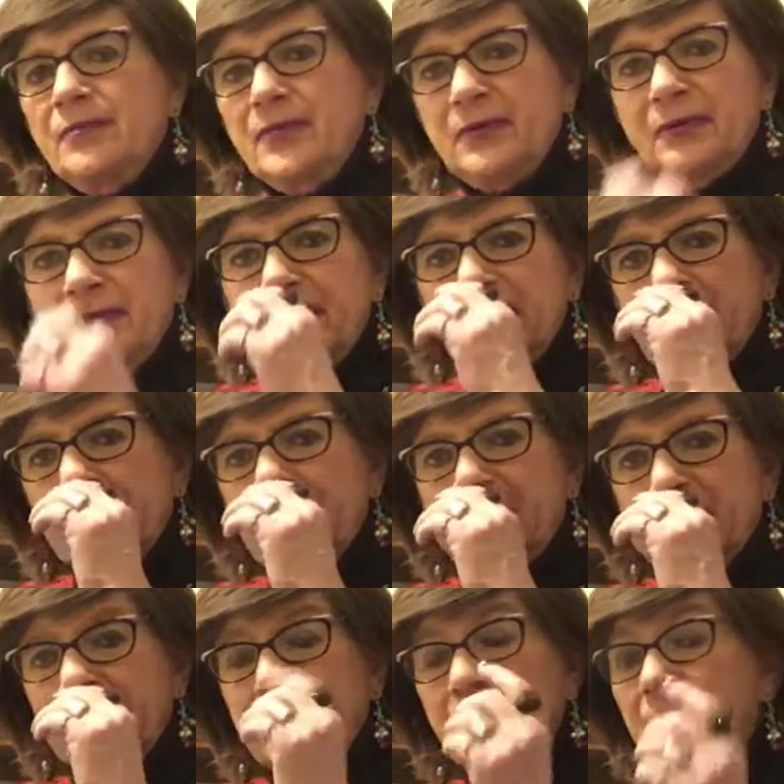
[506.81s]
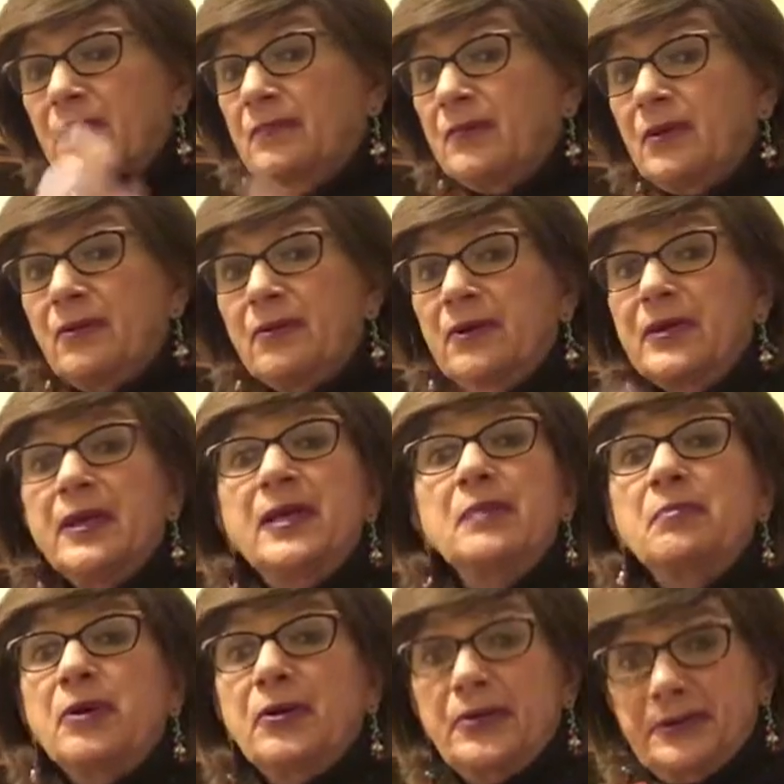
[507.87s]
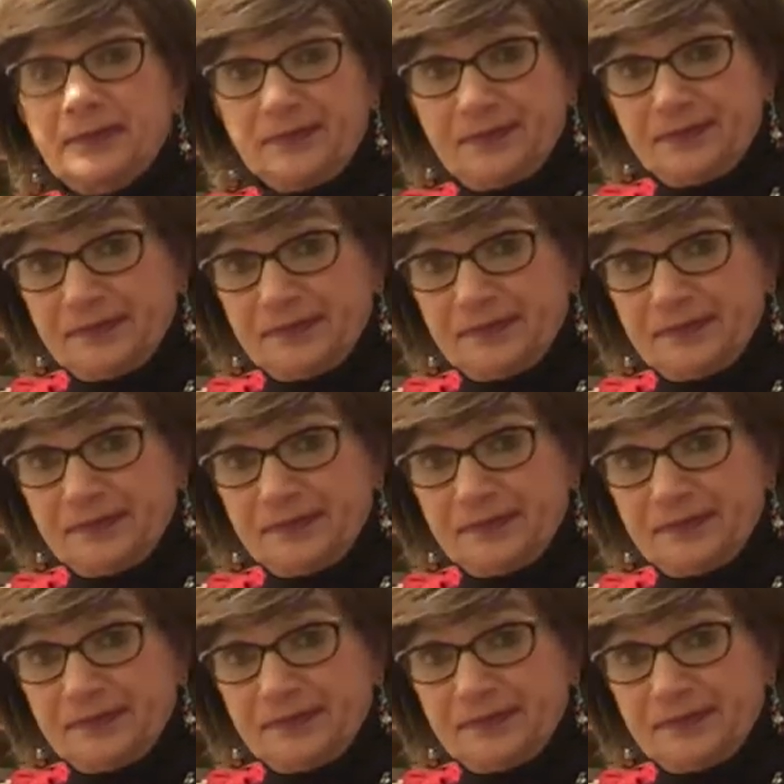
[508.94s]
You don't get hardly any burn.